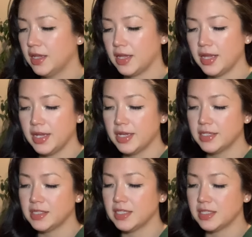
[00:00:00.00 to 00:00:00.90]
and
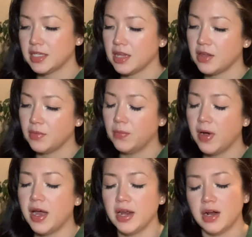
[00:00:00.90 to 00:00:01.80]
let's see.
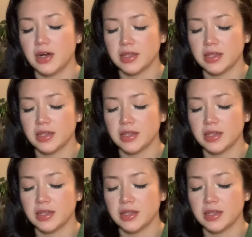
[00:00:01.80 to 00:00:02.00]
Why?